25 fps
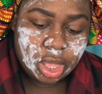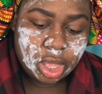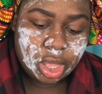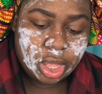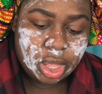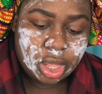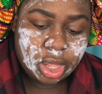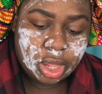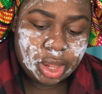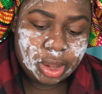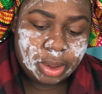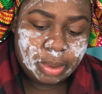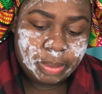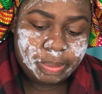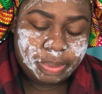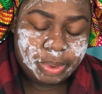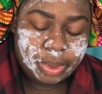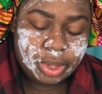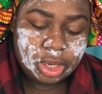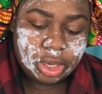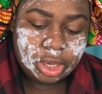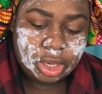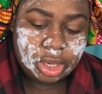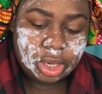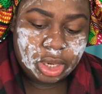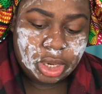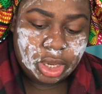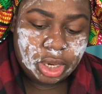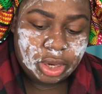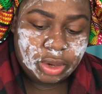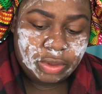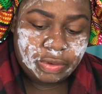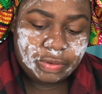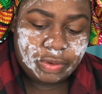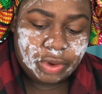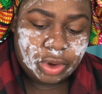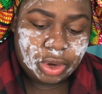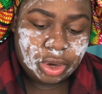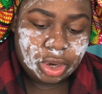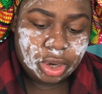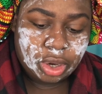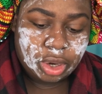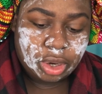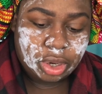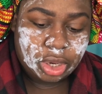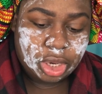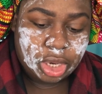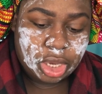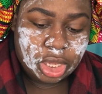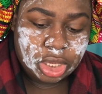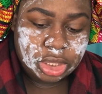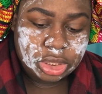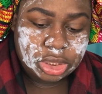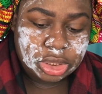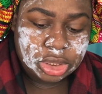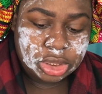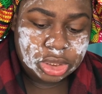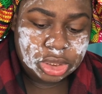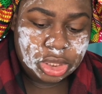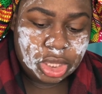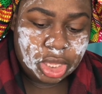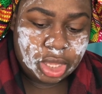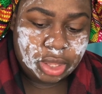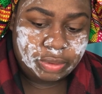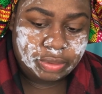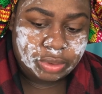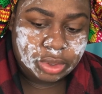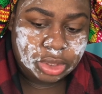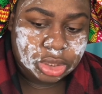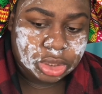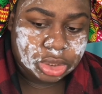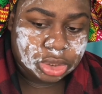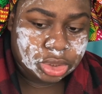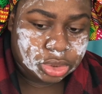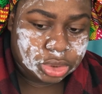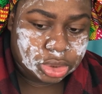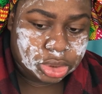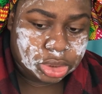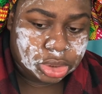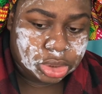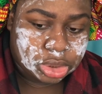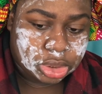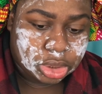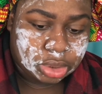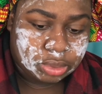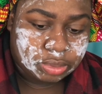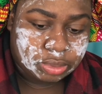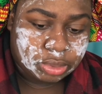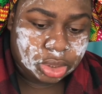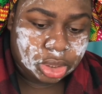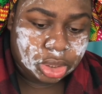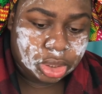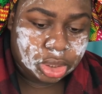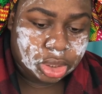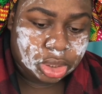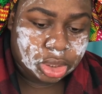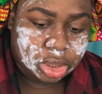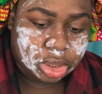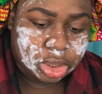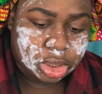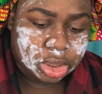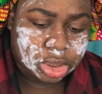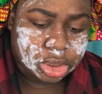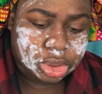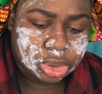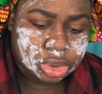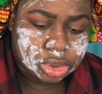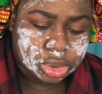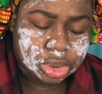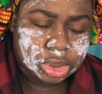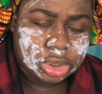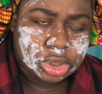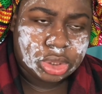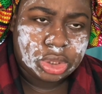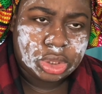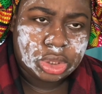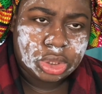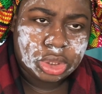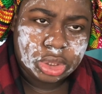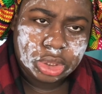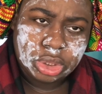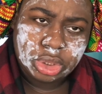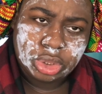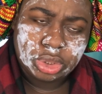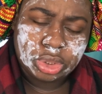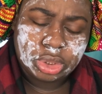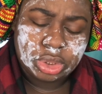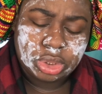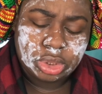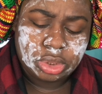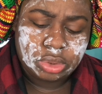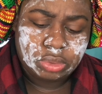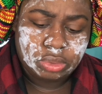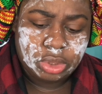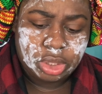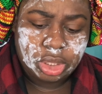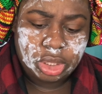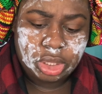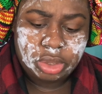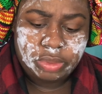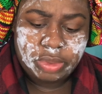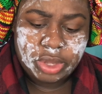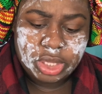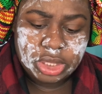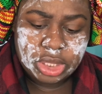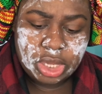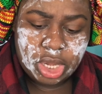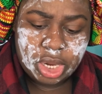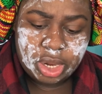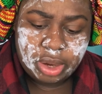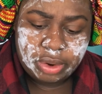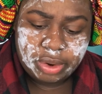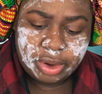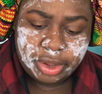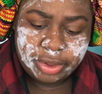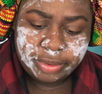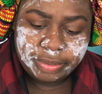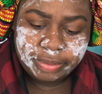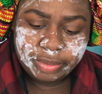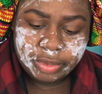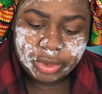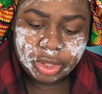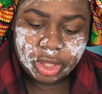Um, but none of her launches have interested me. Interest, interest me. Am I saying that right?